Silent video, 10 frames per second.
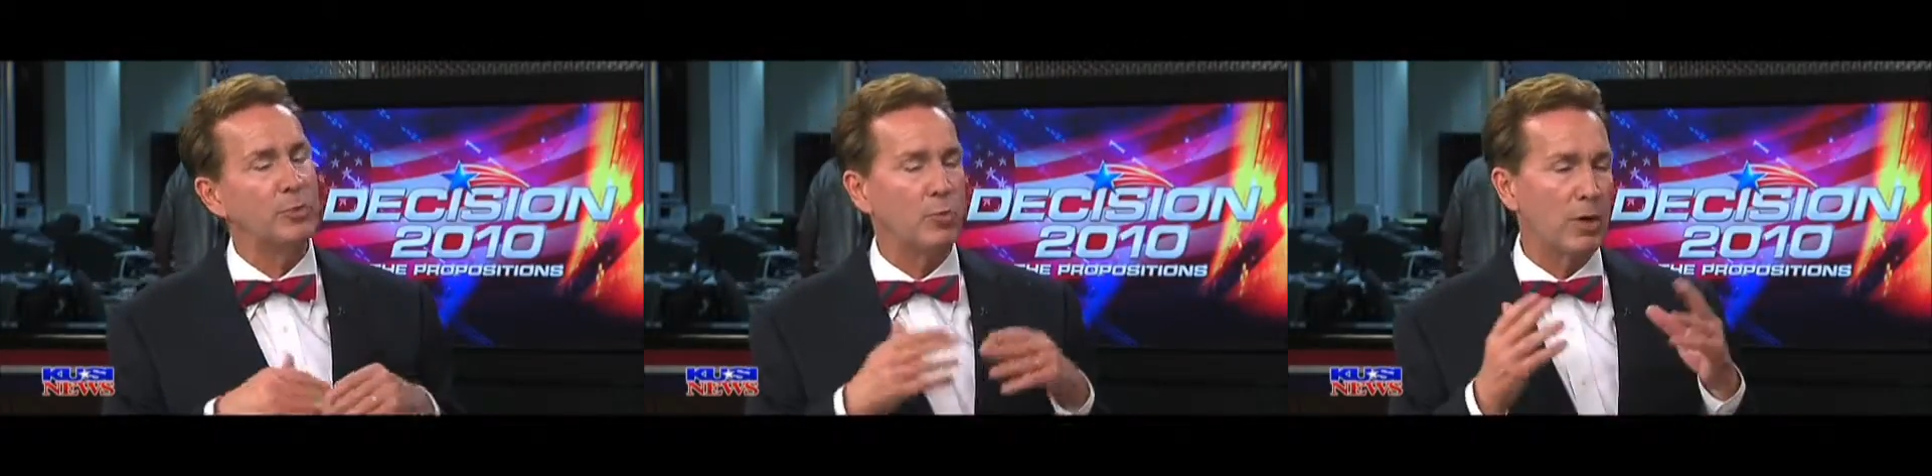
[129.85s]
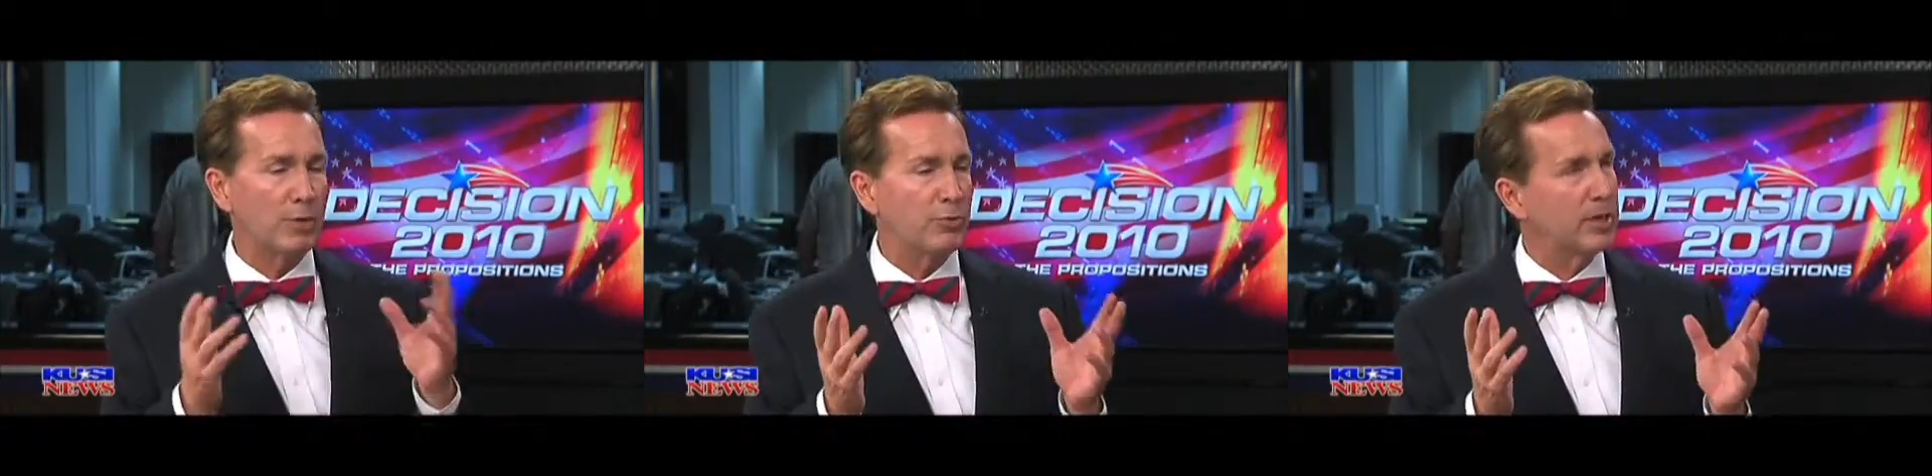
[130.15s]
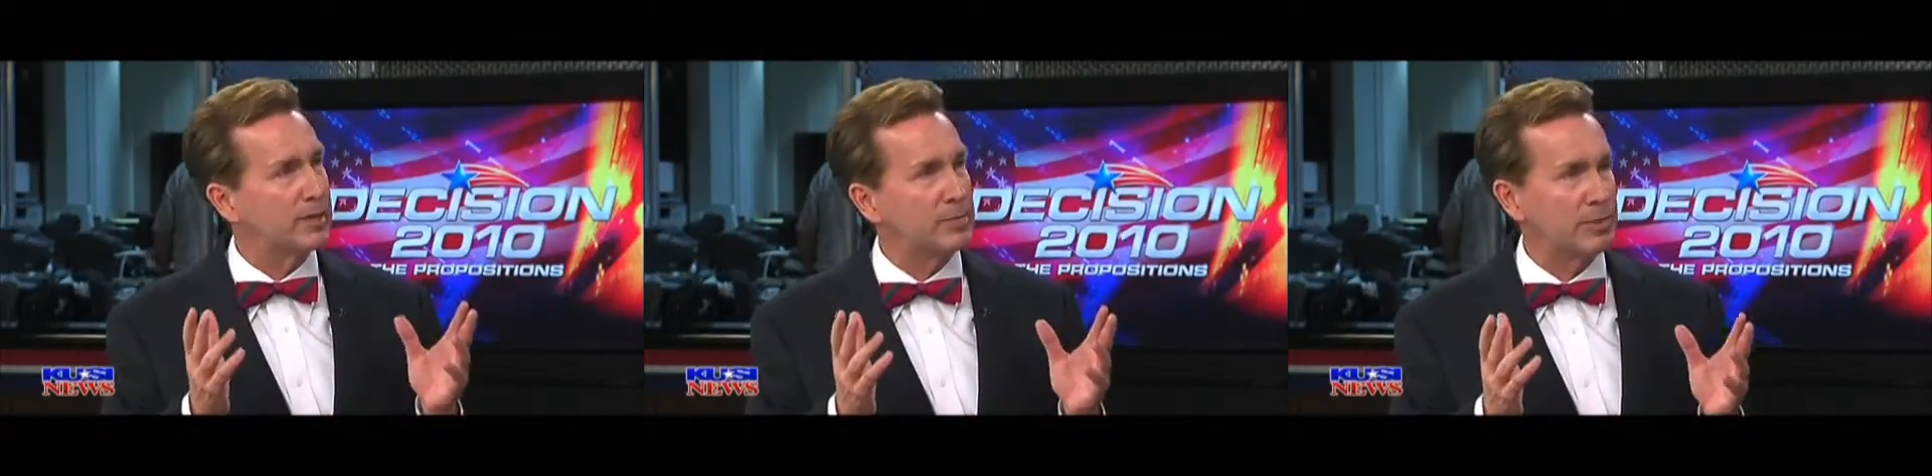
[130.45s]
The war on
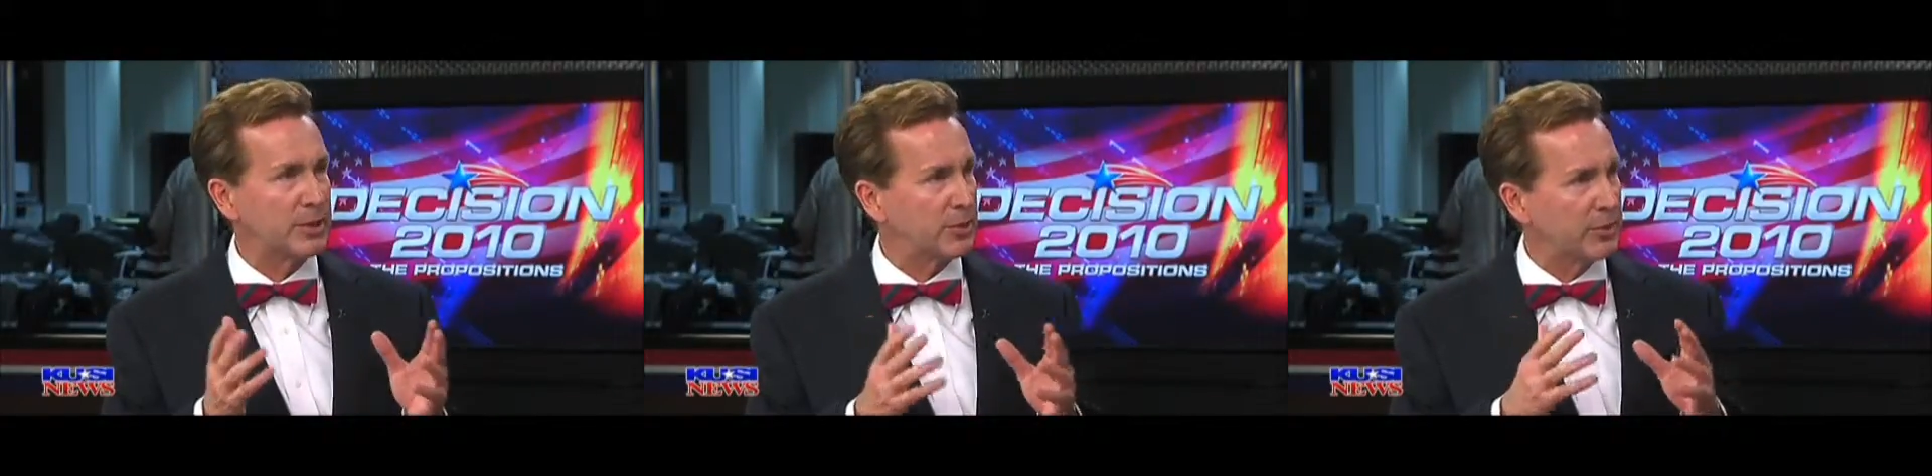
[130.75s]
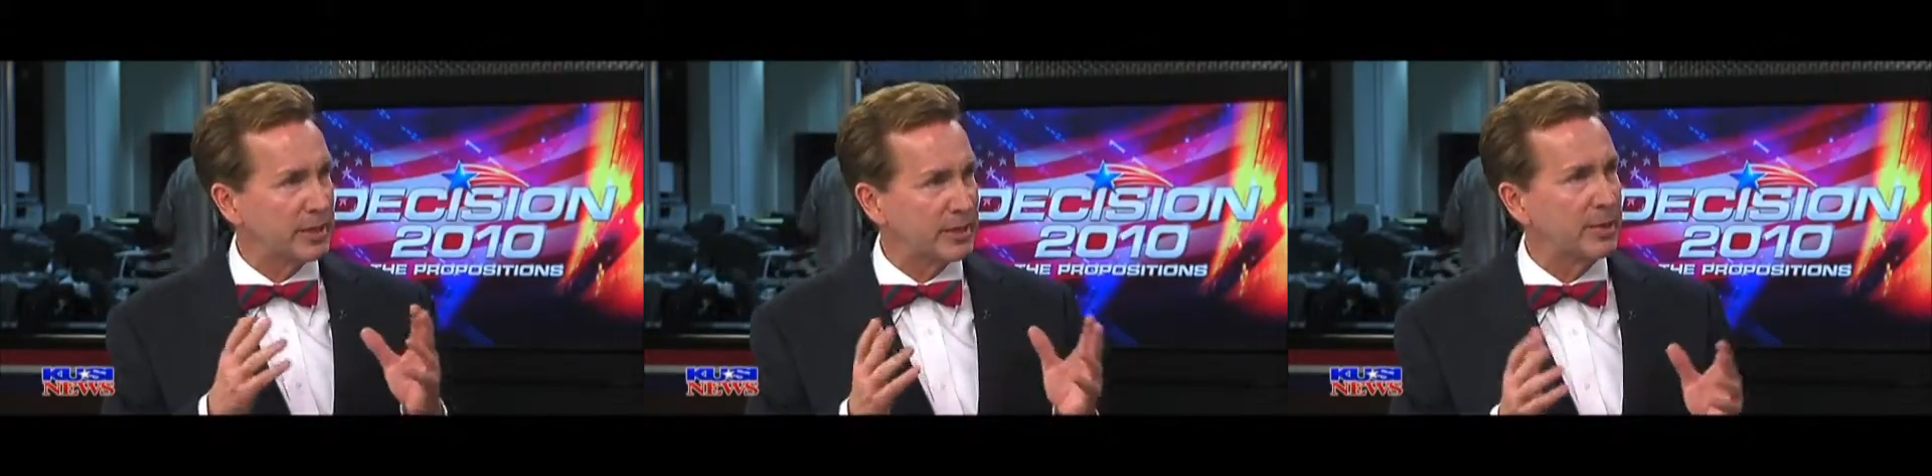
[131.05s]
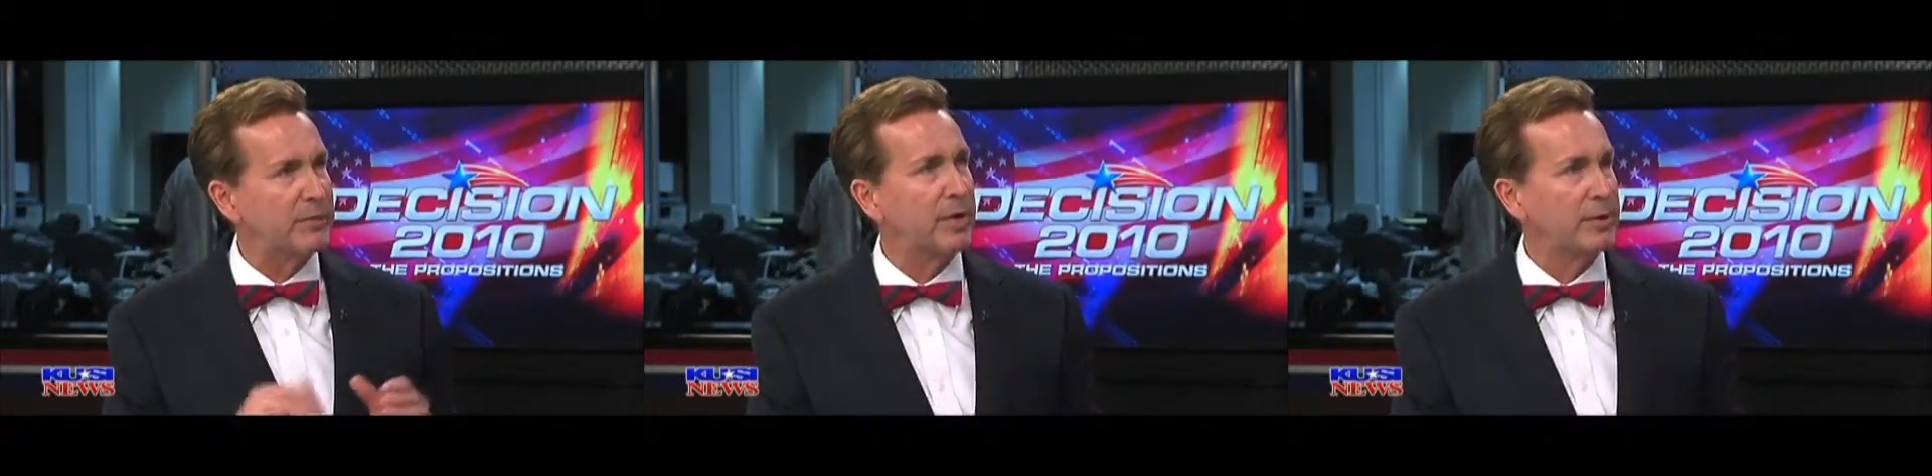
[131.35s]
drugs certainly has
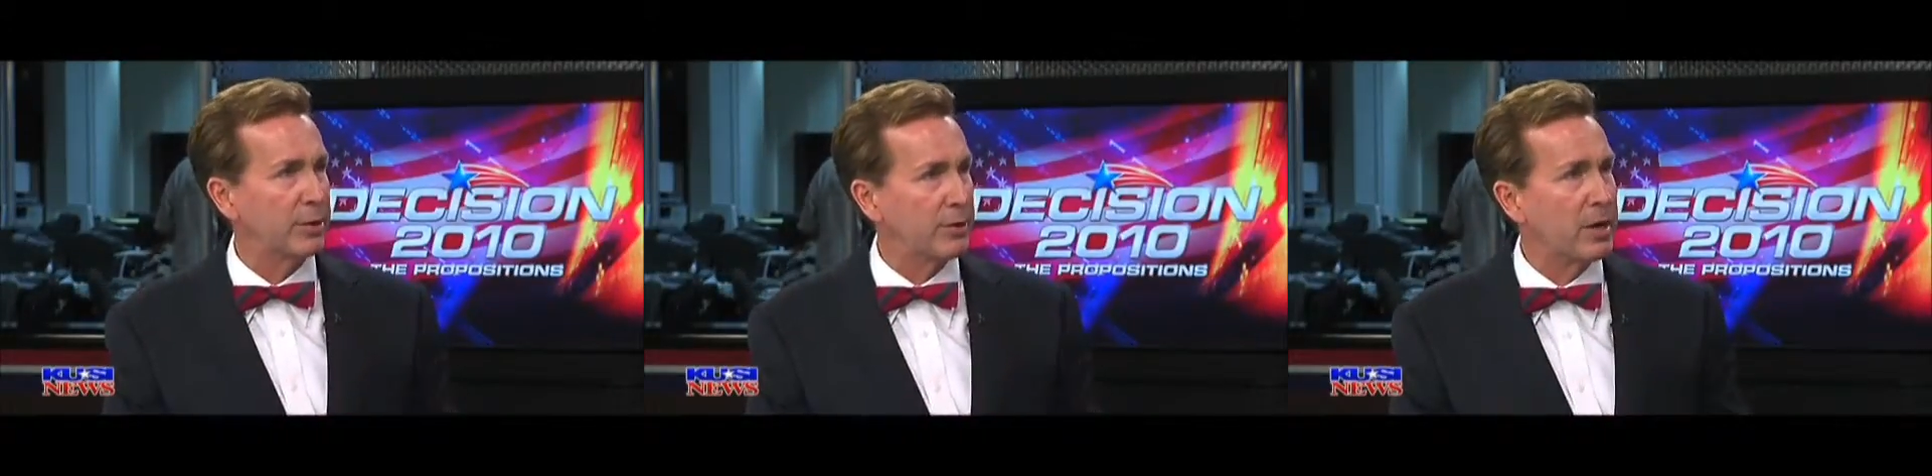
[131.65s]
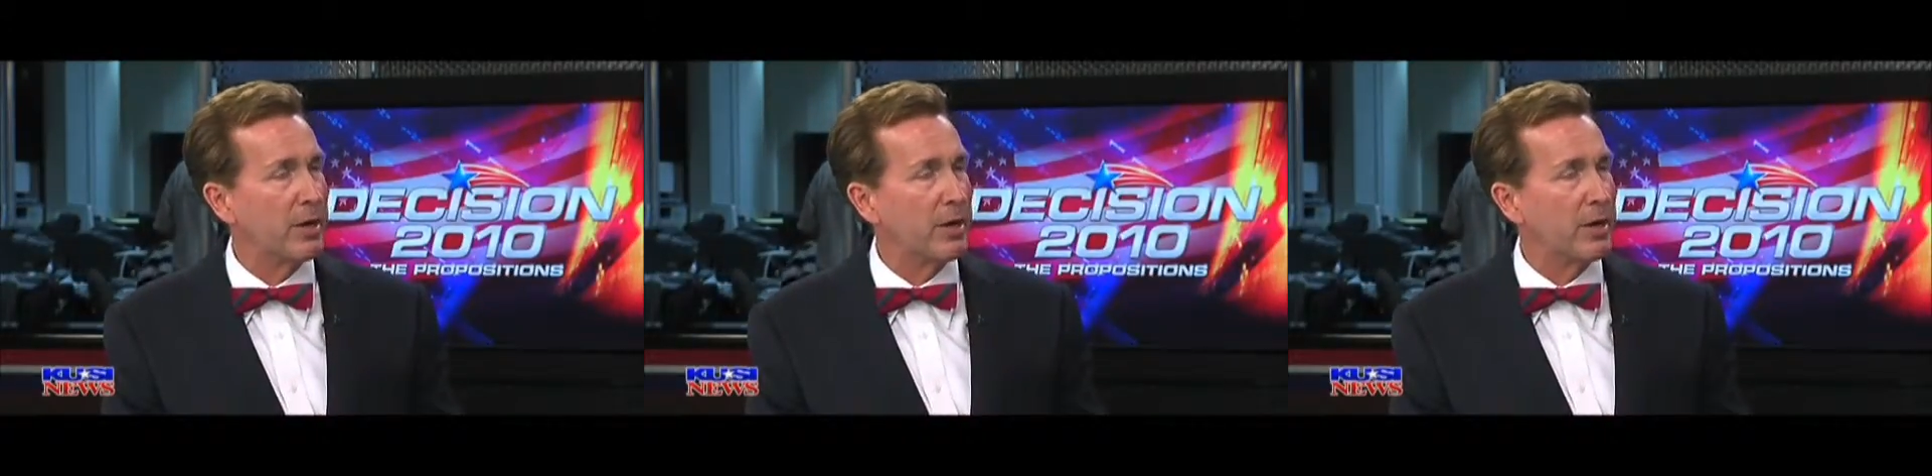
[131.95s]
been a failure.